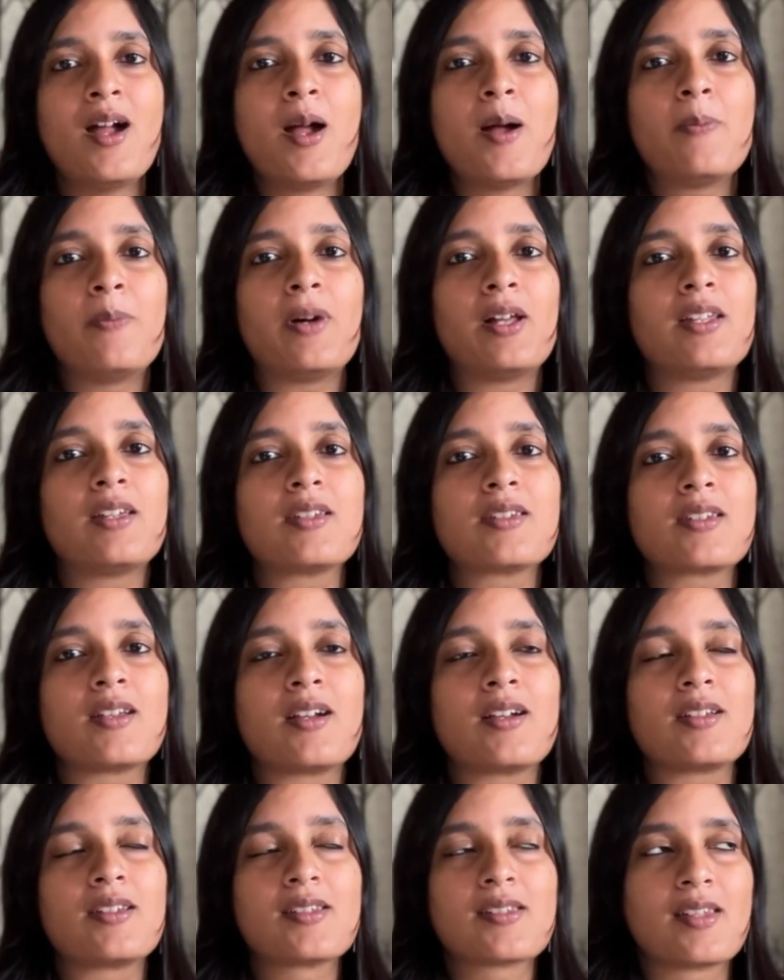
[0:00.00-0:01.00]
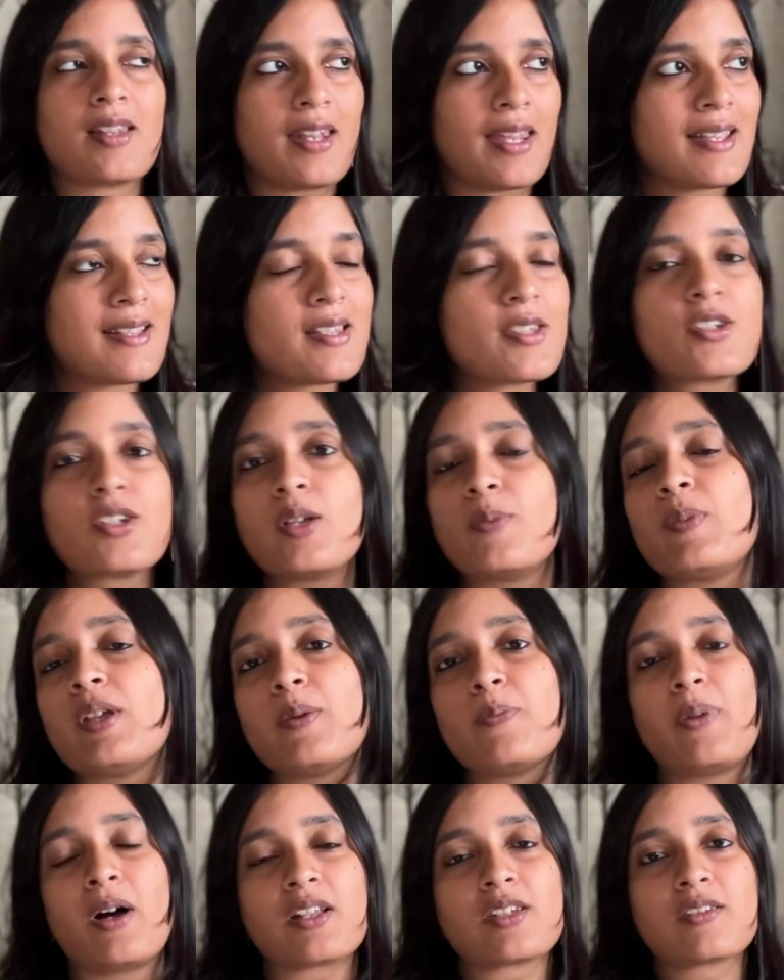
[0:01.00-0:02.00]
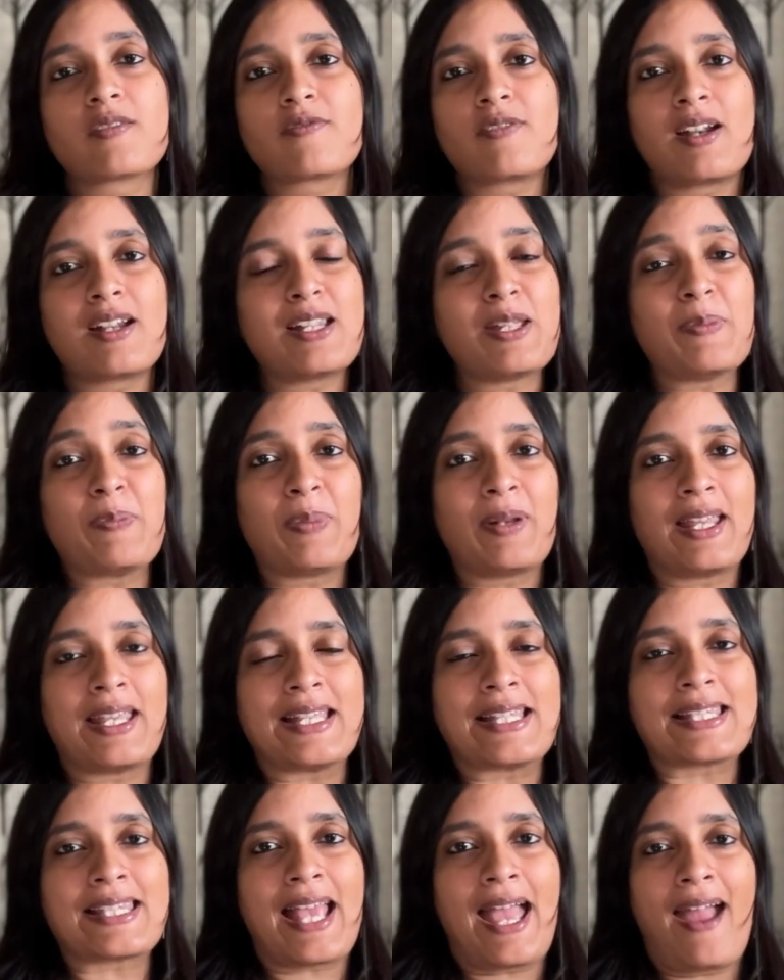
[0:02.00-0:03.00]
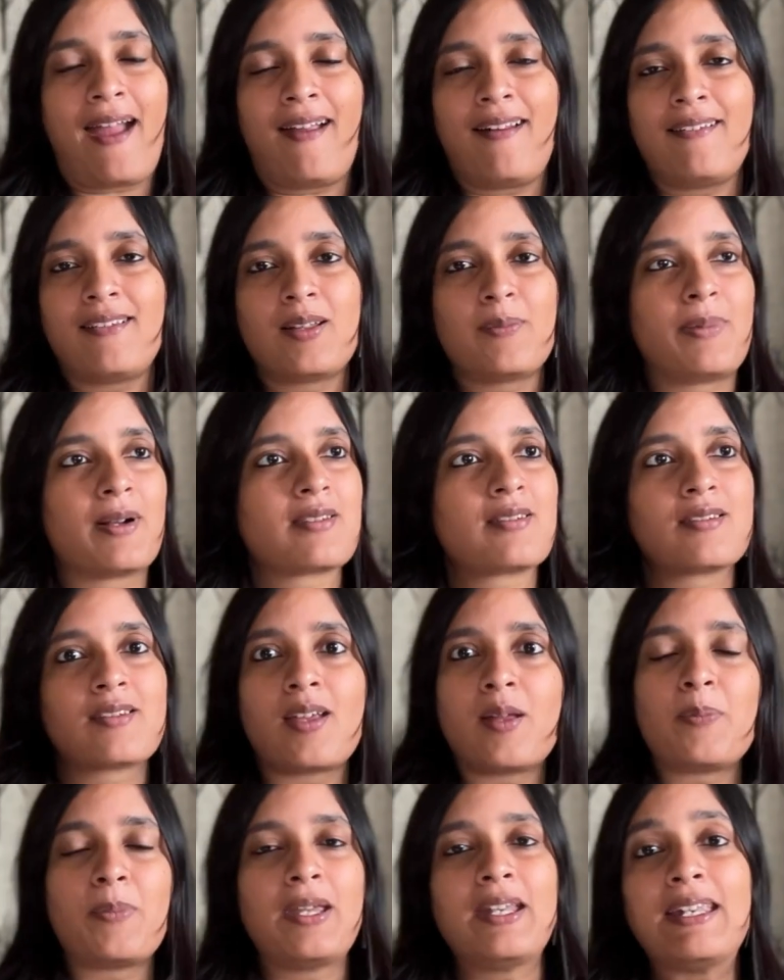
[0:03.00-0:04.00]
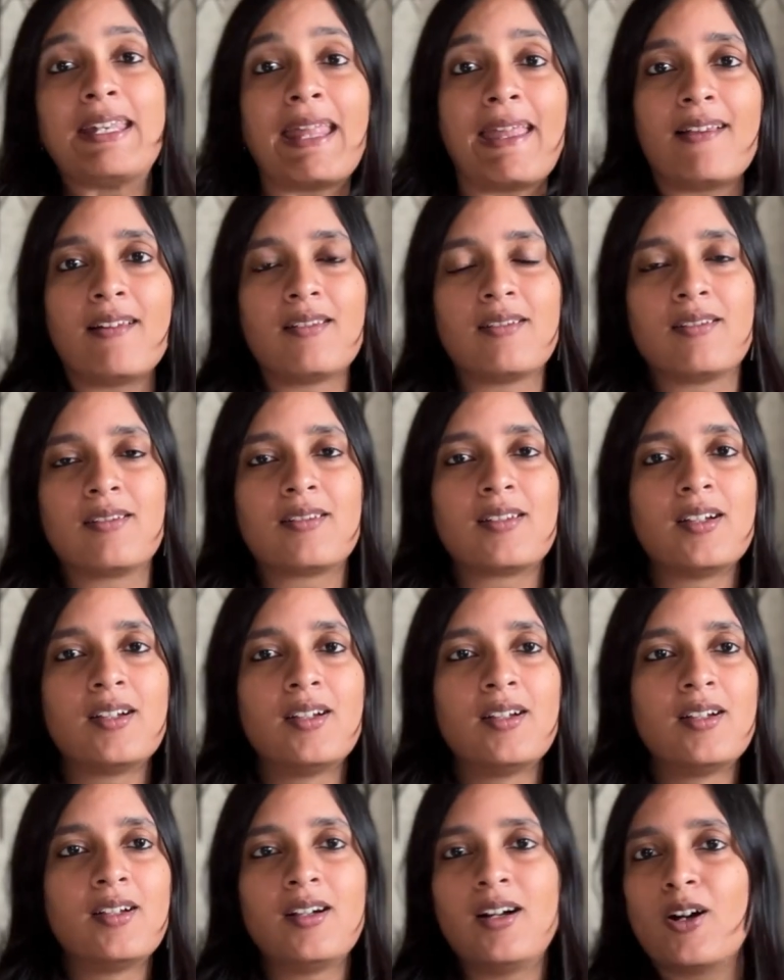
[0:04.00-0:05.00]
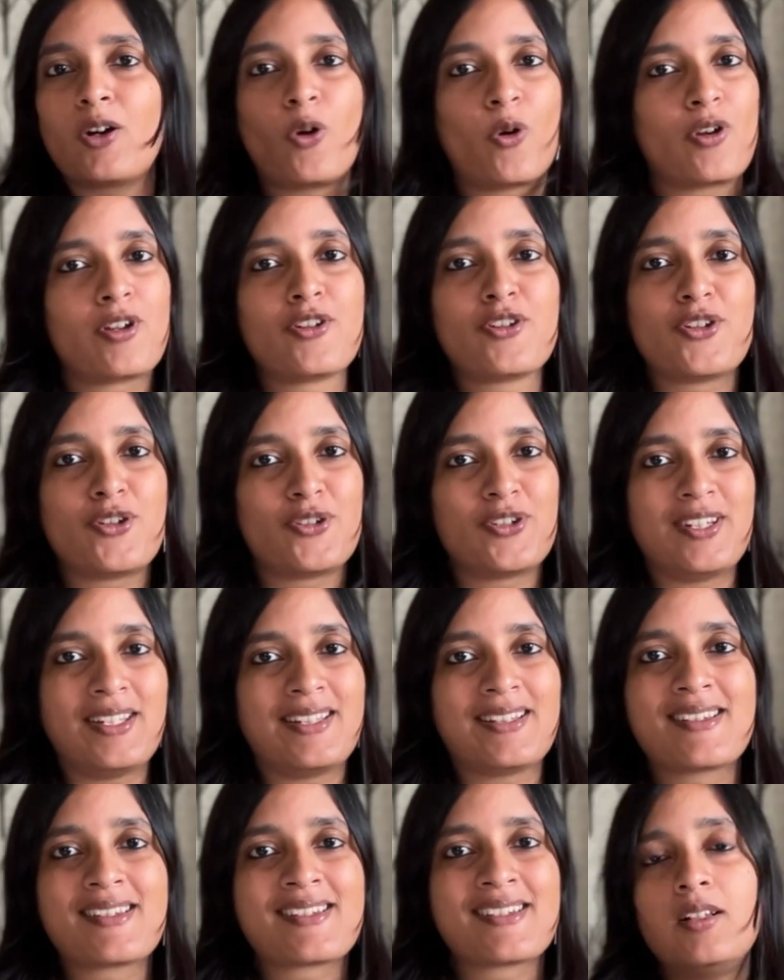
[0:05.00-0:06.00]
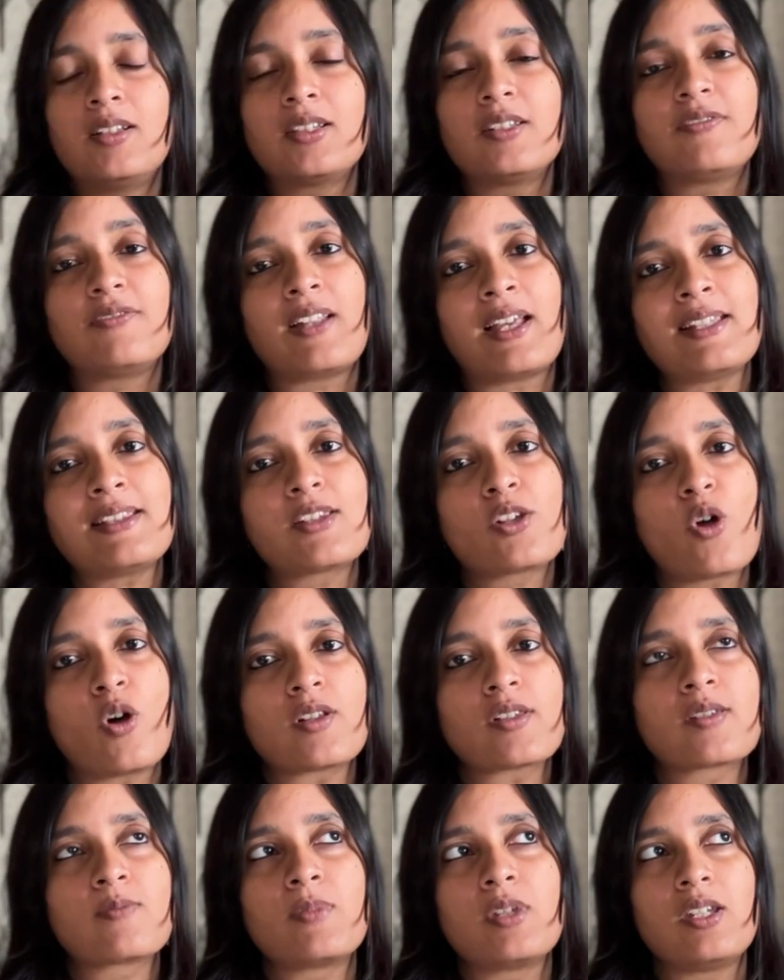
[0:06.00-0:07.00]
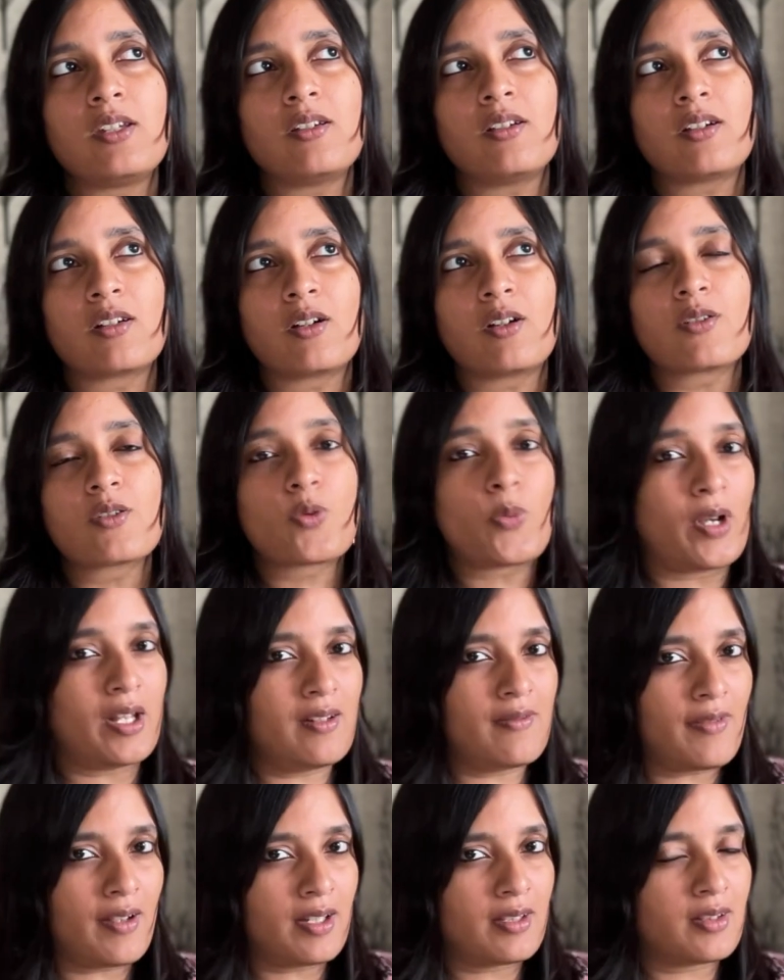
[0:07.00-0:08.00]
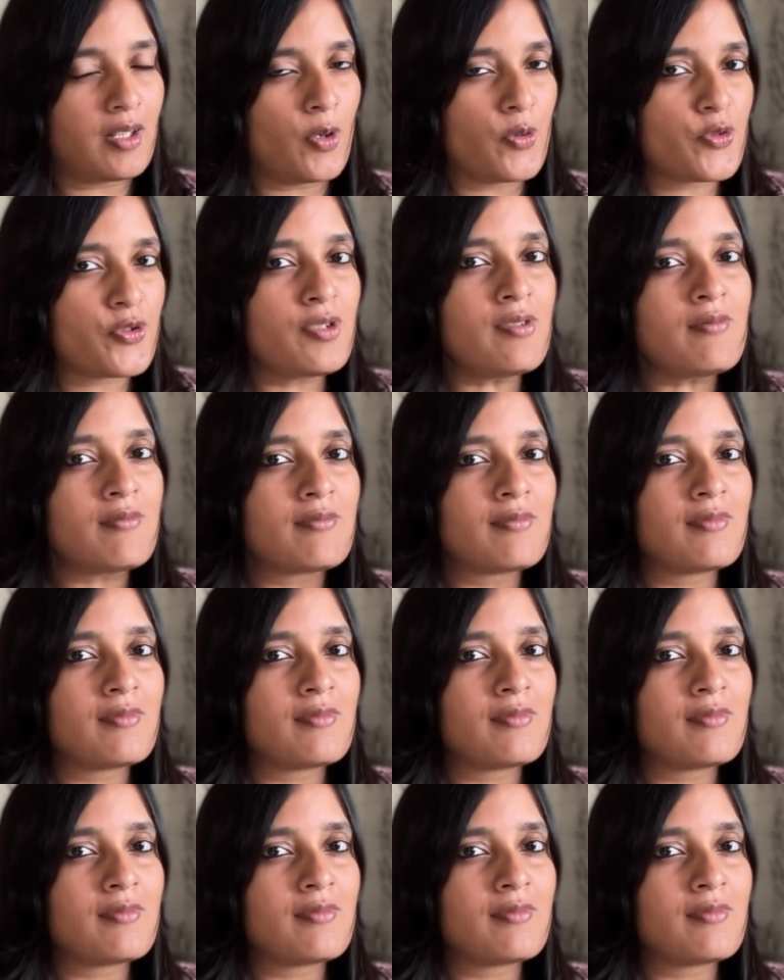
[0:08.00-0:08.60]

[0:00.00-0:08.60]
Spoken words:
Malaysia is an extremely budget-friendly place and the budget can be tailored according to your needs. The flights cost me around 25,000.